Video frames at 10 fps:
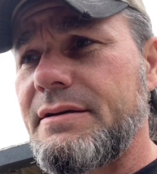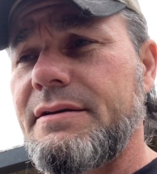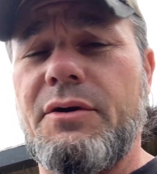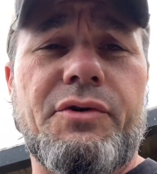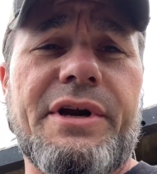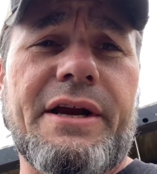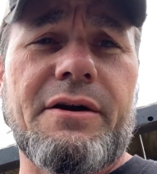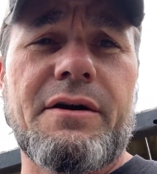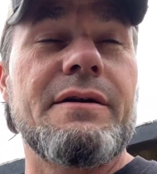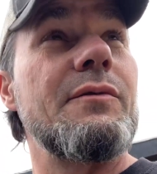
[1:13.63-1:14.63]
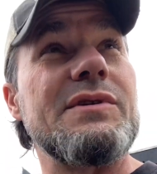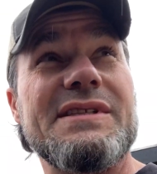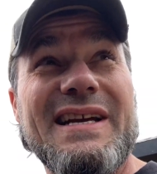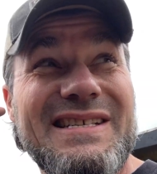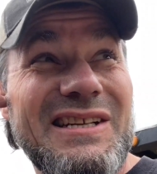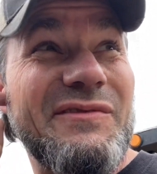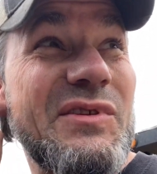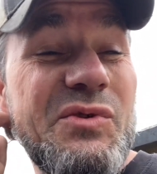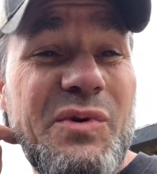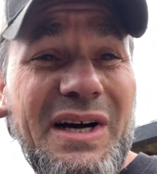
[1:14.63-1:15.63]
The owner here was nice enough
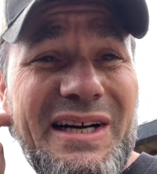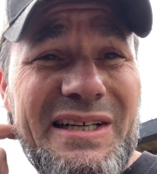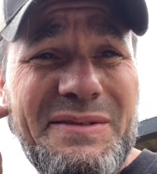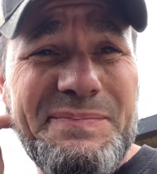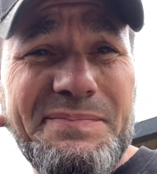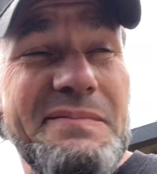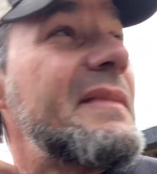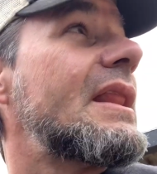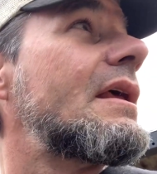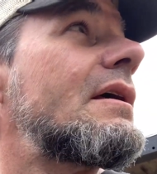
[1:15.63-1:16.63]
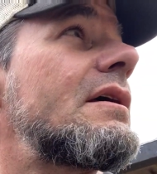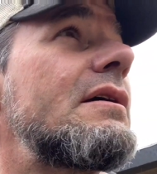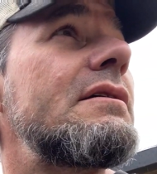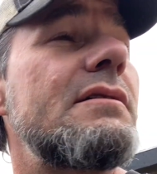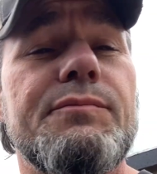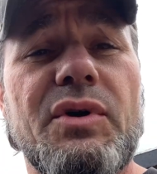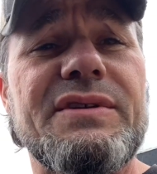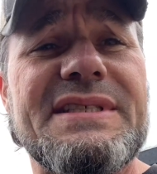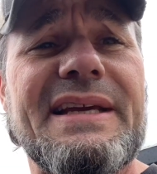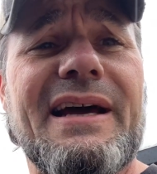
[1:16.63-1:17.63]
to pull
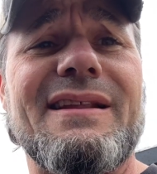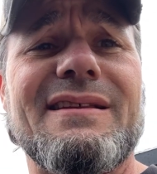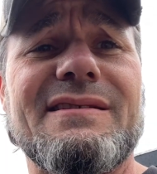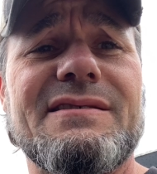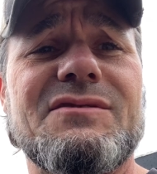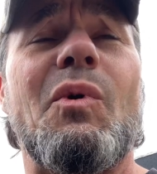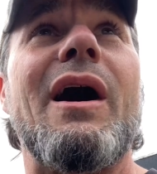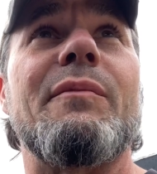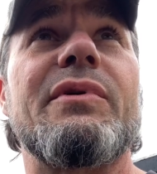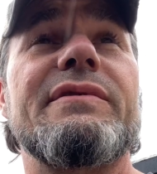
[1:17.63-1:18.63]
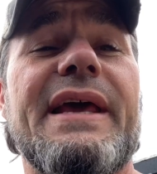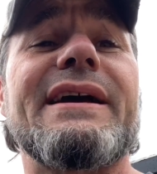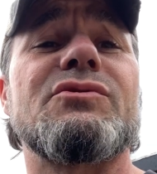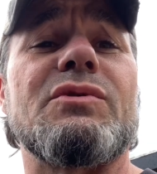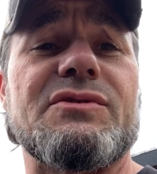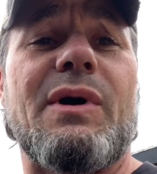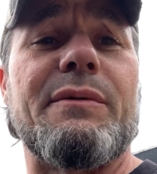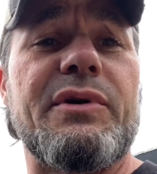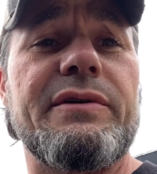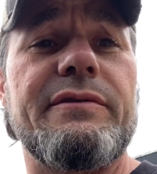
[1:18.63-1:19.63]
this thing out of the swamp, the actual
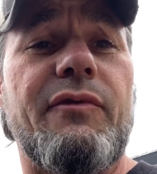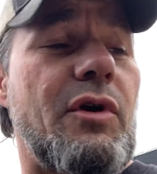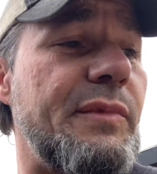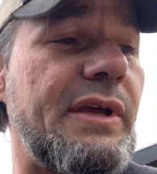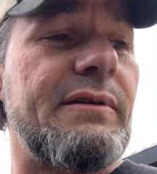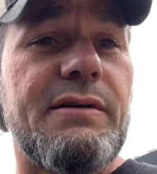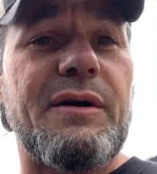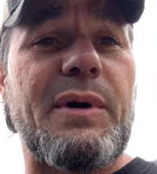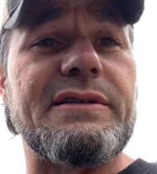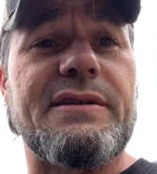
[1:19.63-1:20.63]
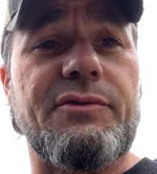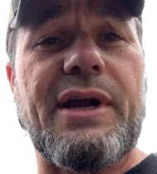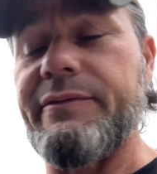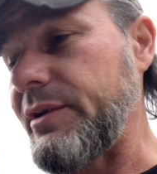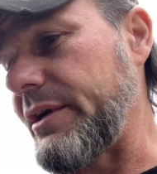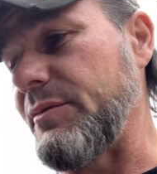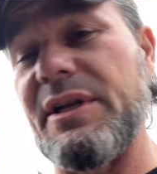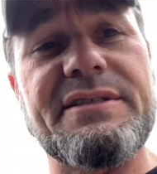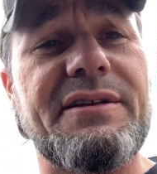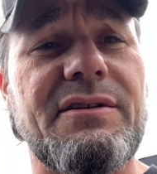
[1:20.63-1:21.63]
swamp, for me up onto the gravel here, but
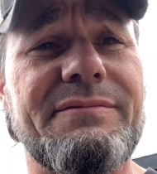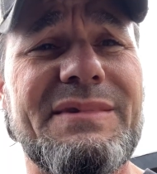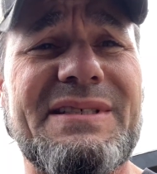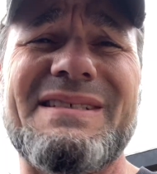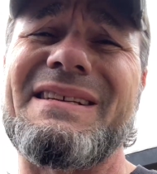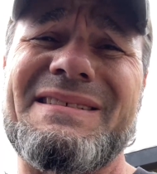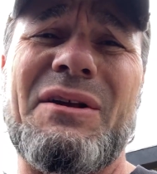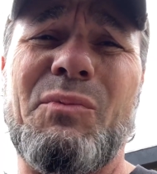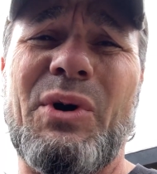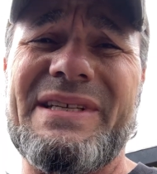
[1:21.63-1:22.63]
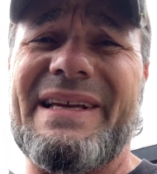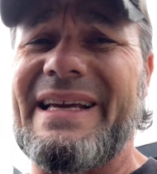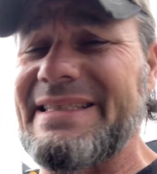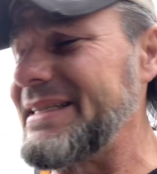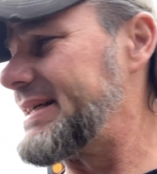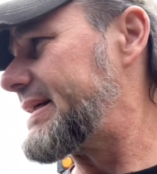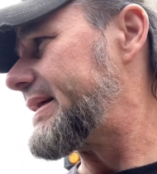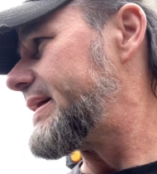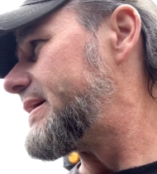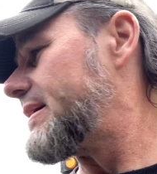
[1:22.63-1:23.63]
it's still moist, guys.
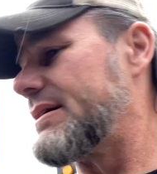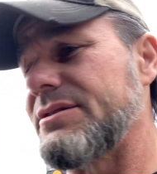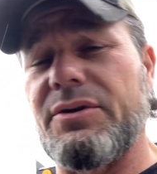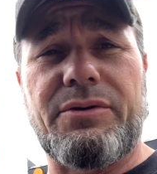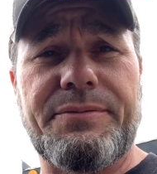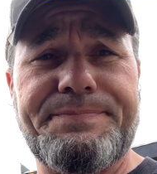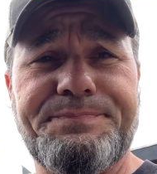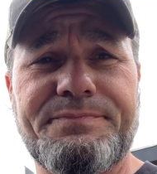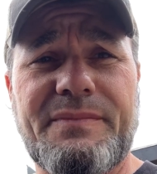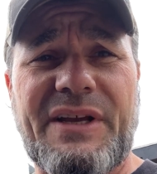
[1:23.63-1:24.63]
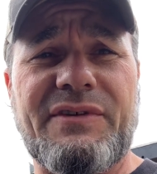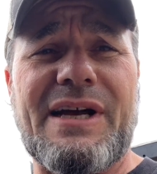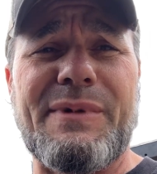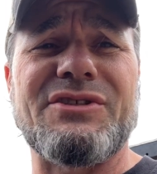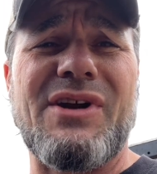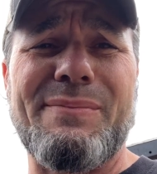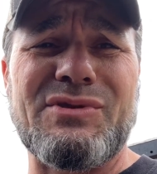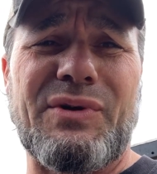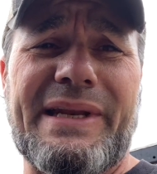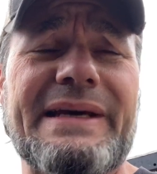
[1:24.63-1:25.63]
So I forgot my
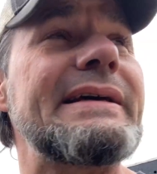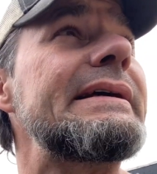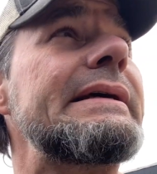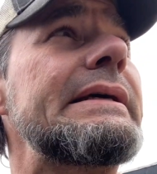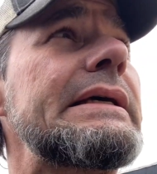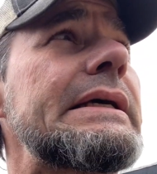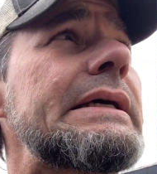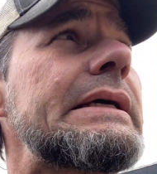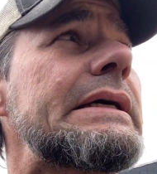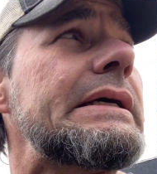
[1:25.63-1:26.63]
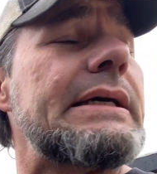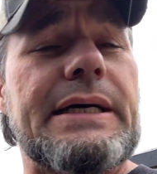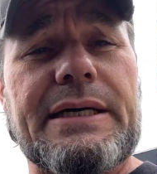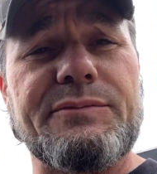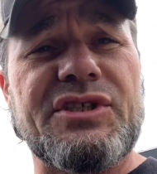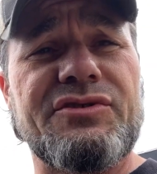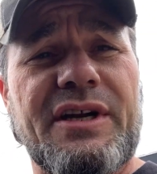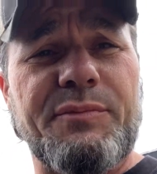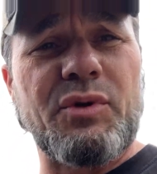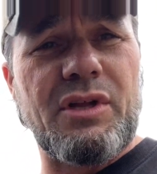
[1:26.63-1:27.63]
trapezoid. I'm just trying
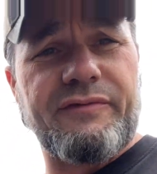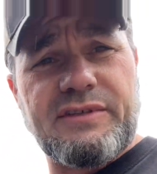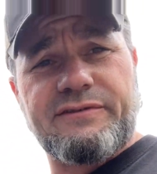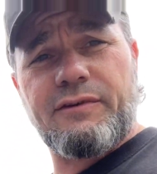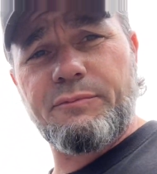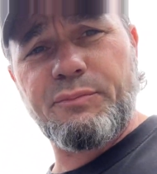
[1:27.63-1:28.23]
to pull off this front